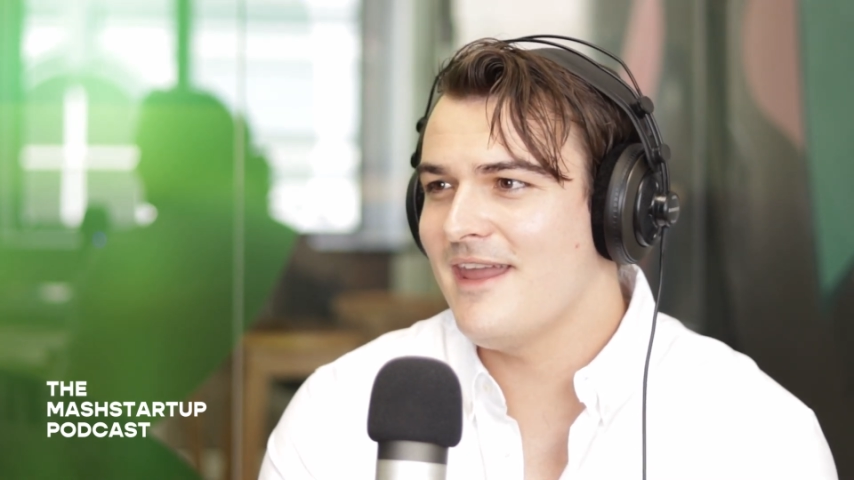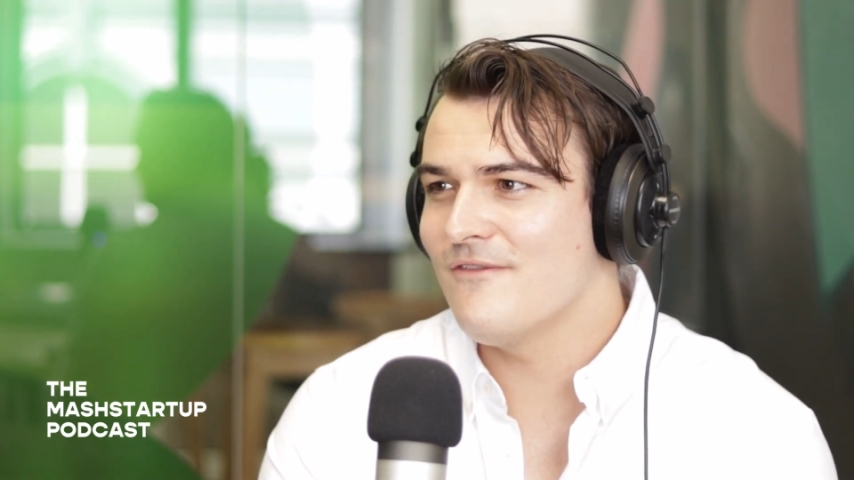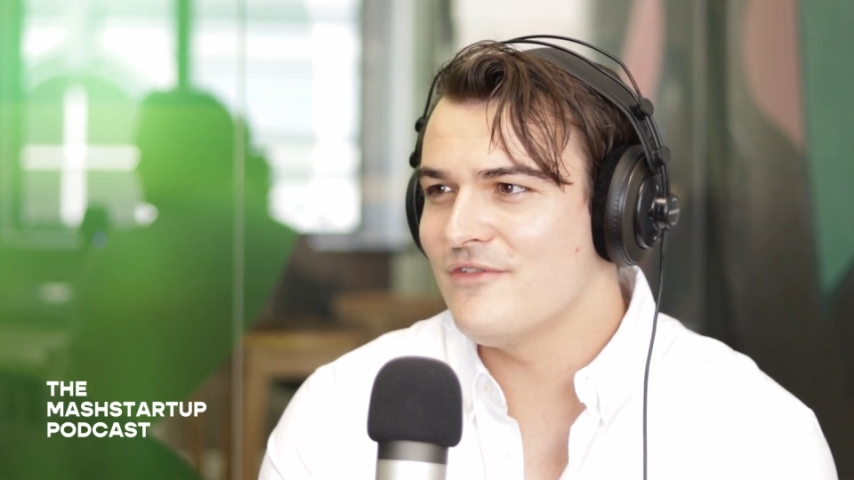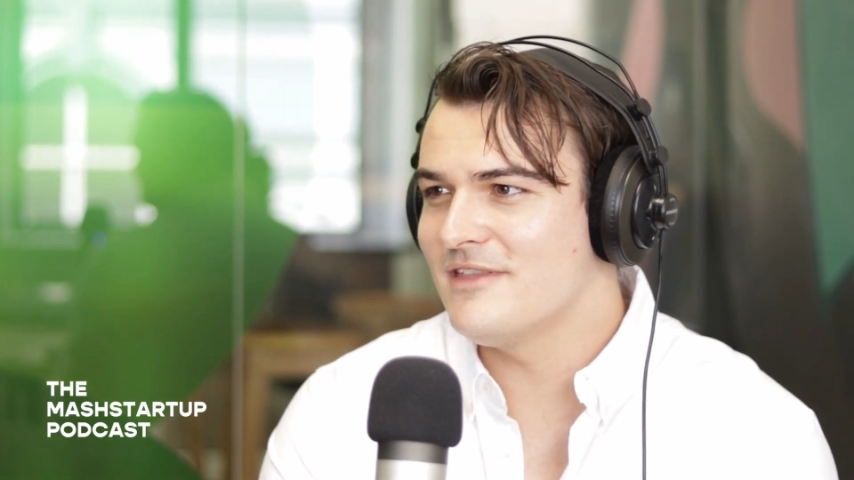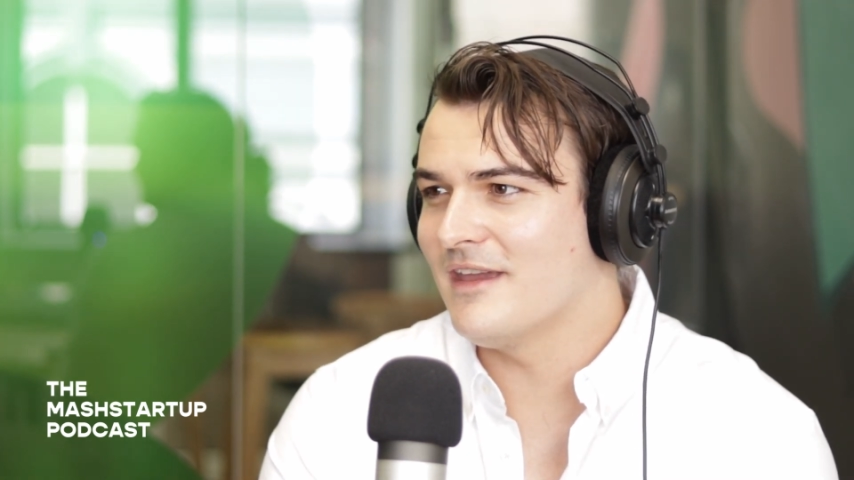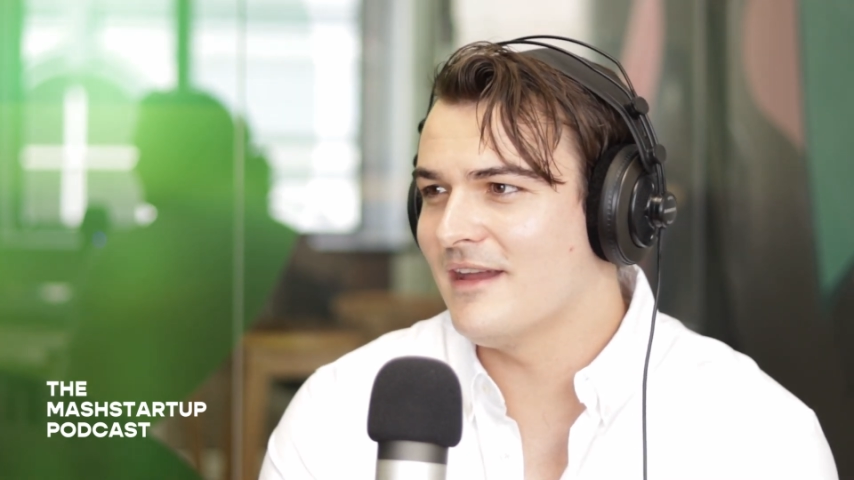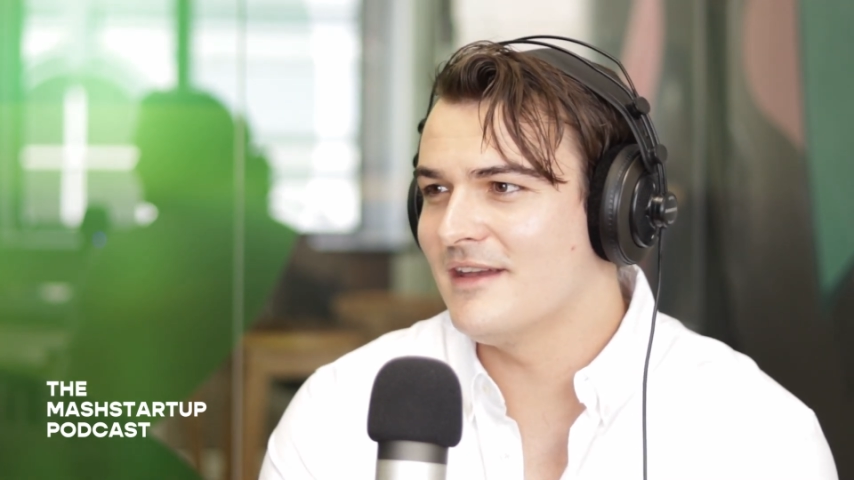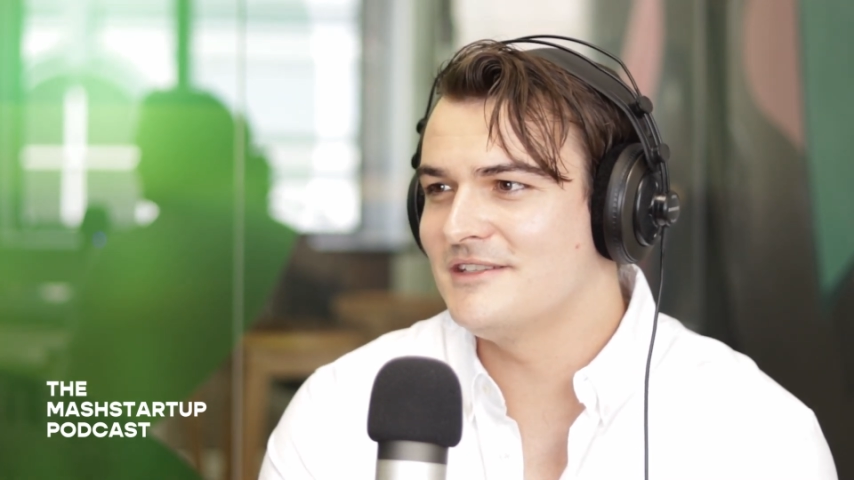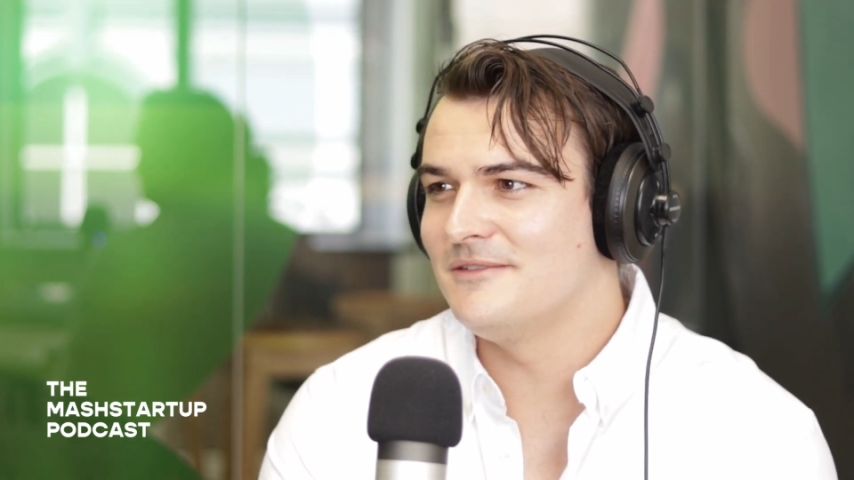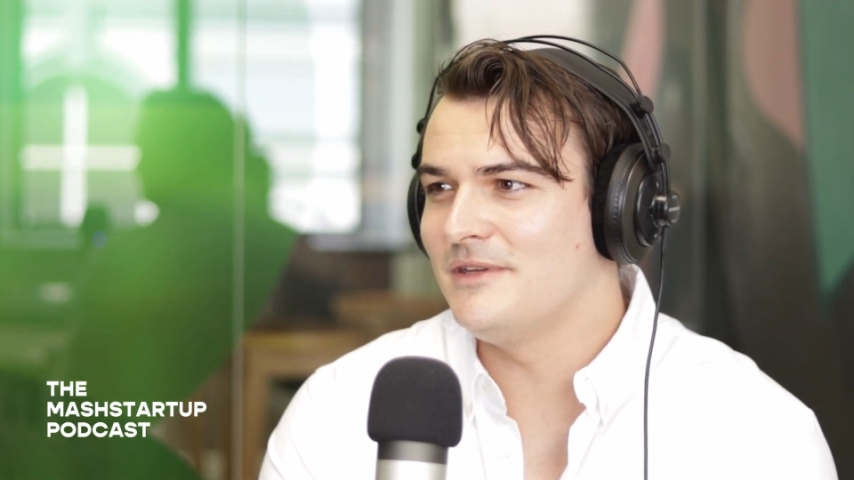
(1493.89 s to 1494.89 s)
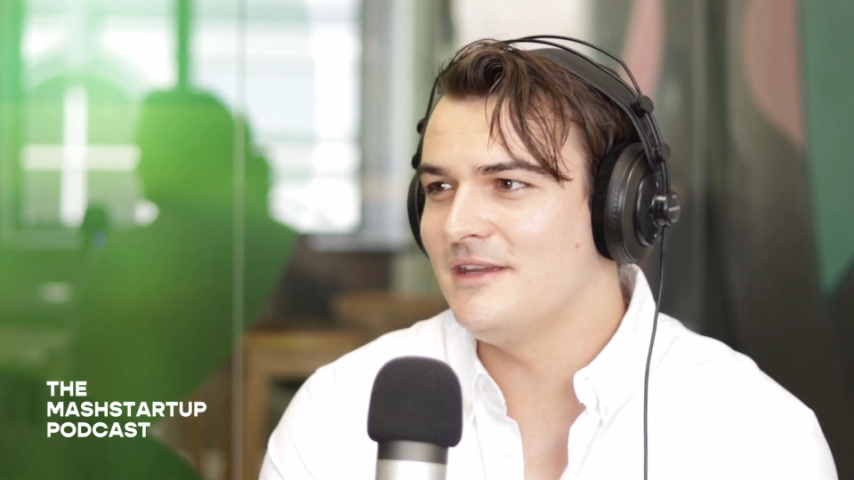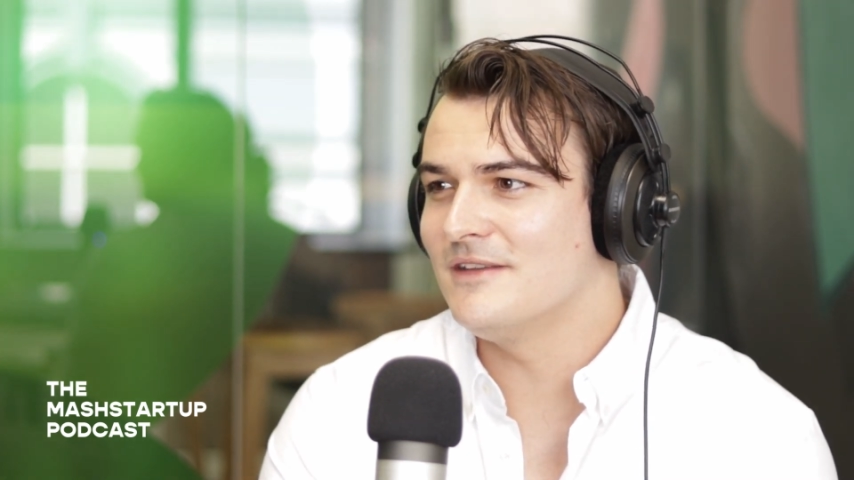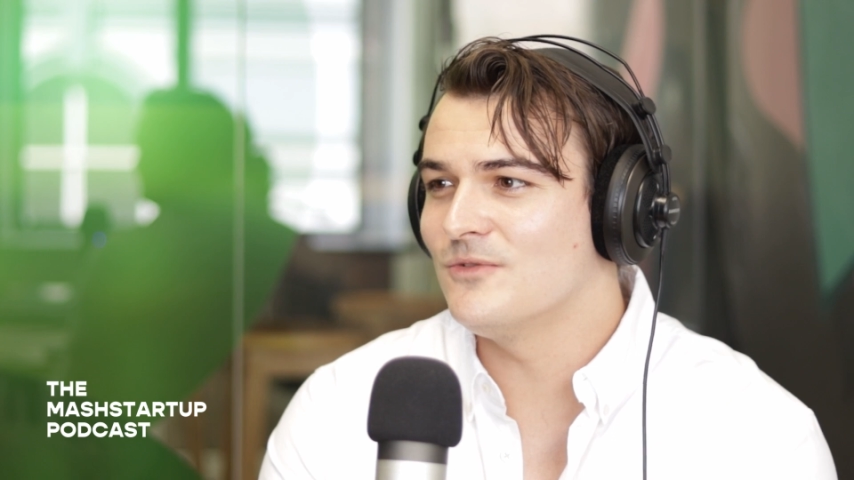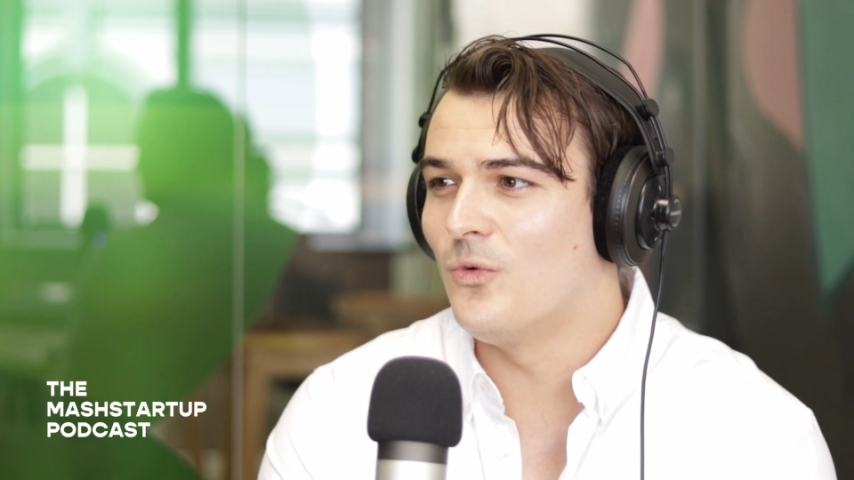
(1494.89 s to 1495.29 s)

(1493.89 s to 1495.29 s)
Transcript: everything has to be as